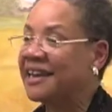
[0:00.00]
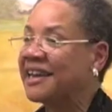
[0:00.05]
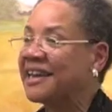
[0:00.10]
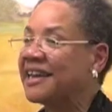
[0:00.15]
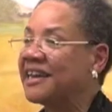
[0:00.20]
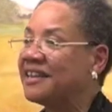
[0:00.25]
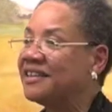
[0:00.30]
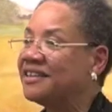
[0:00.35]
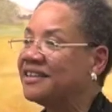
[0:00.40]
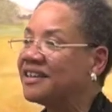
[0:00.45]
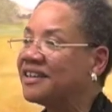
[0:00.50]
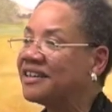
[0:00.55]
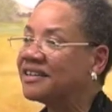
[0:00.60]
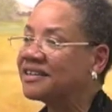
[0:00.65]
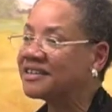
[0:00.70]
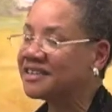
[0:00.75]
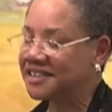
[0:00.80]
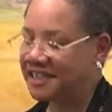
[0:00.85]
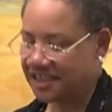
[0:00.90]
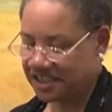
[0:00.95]
He
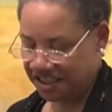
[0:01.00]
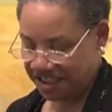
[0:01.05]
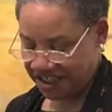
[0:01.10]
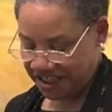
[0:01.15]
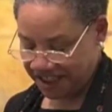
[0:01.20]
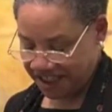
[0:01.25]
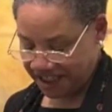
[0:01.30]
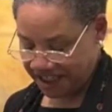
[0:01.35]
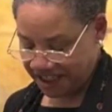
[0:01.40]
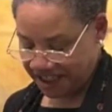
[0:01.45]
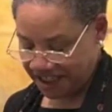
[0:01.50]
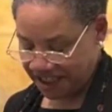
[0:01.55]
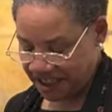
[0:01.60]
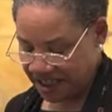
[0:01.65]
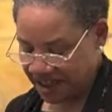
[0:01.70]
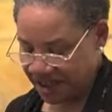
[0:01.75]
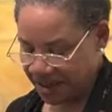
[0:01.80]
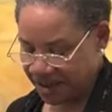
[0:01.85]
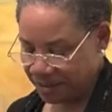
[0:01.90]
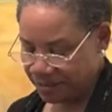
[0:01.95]
dug ditches,
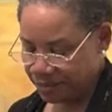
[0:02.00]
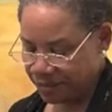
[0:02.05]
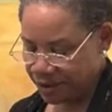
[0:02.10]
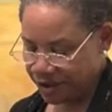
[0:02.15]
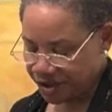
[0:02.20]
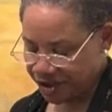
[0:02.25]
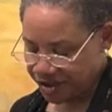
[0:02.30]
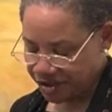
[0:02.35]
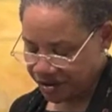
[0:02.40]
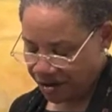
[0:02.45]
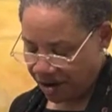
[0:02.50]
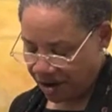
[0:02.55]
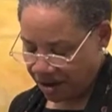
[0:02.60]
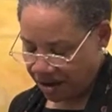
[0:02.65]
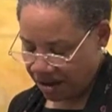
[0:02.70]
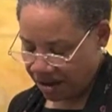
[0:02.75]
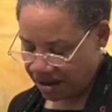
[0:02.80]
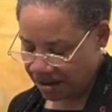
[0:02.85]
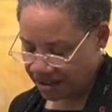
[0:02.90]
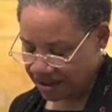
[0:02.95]
butchered
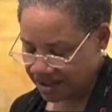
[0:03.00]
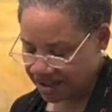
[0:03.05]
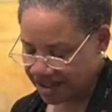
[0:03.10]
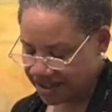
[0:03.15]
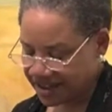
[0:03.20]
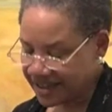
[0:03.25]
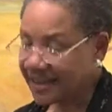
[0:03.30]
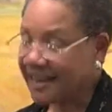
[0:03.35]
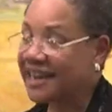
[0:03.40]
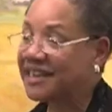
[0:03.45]
hogs,